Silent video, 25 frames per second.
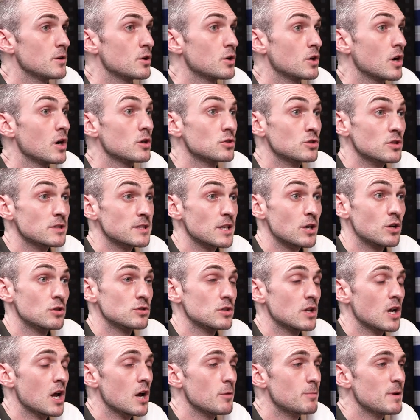I was going to say, because
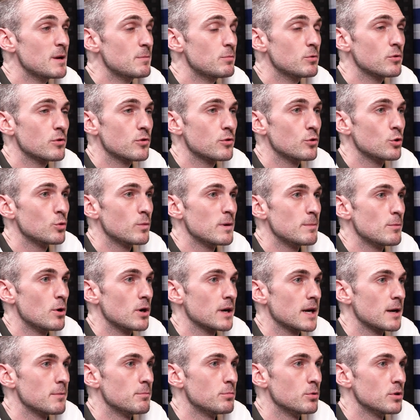a lot of people thought we might
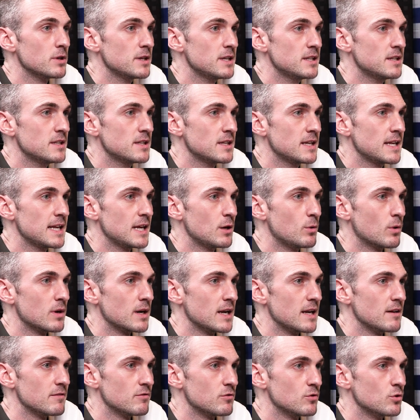get bullied at the League One
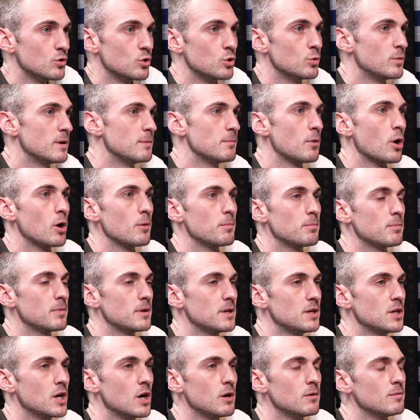level, or we might,
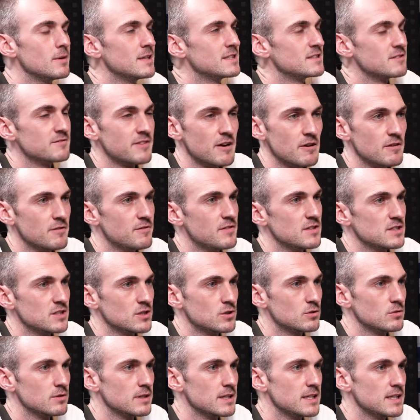it's a very
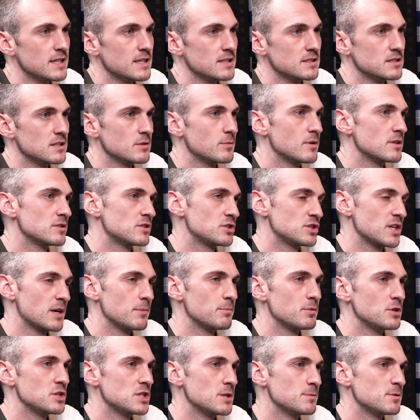physical league, isn't it? Whereas the
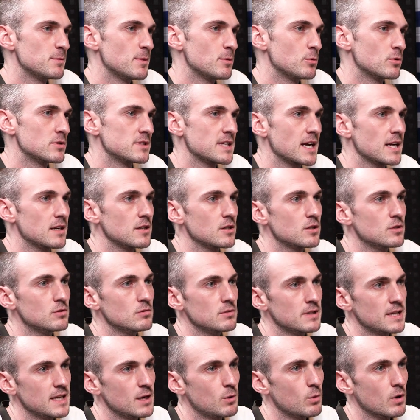Championship's a bit more technical,
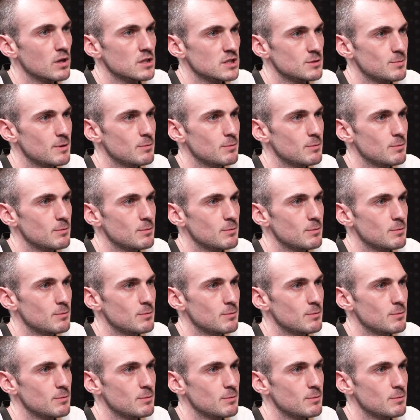League One's a